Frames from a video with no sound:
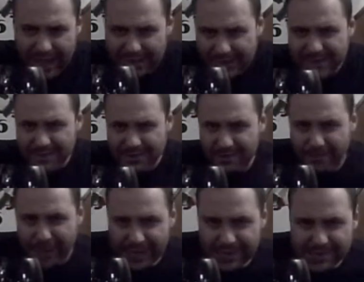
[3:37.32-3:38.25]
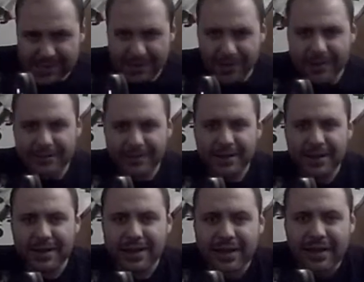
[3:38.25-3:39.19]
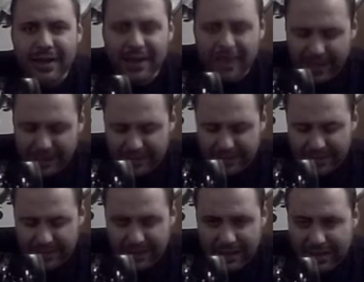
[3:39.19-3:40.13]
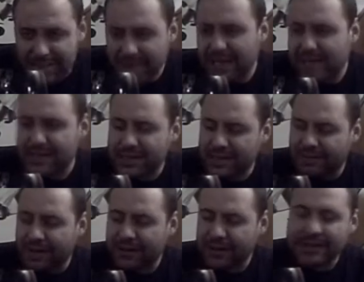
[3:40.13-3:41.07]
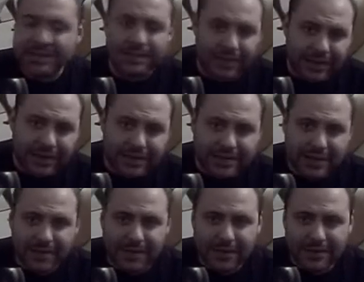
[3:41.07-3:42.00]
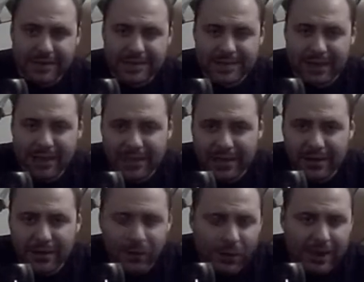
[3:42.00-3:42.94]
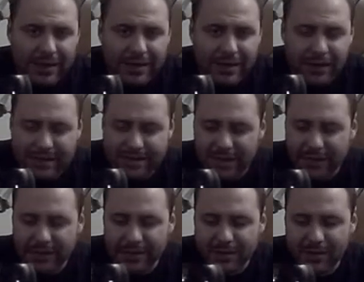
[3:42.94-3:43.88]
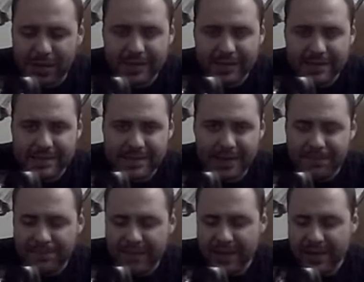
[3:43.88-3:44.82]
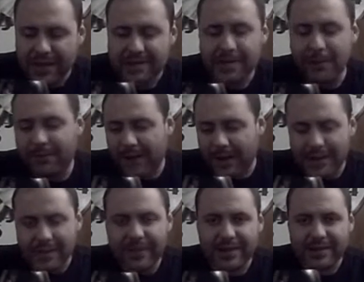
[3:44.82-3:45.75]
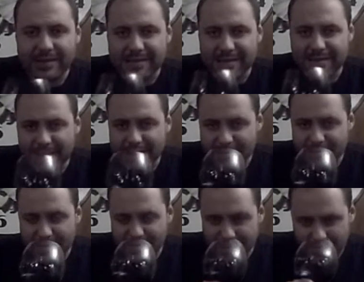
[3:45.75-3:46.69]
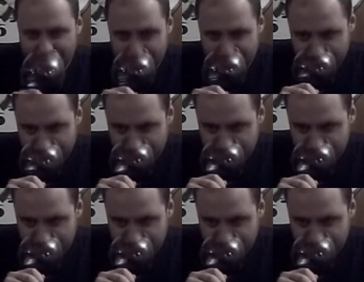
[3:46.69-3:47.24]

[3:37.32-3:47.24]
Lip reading: and things it reminds you of. And sometimes the bottle does a really good job of describing exactly what the wine is. So far the bottle's pretty well on. A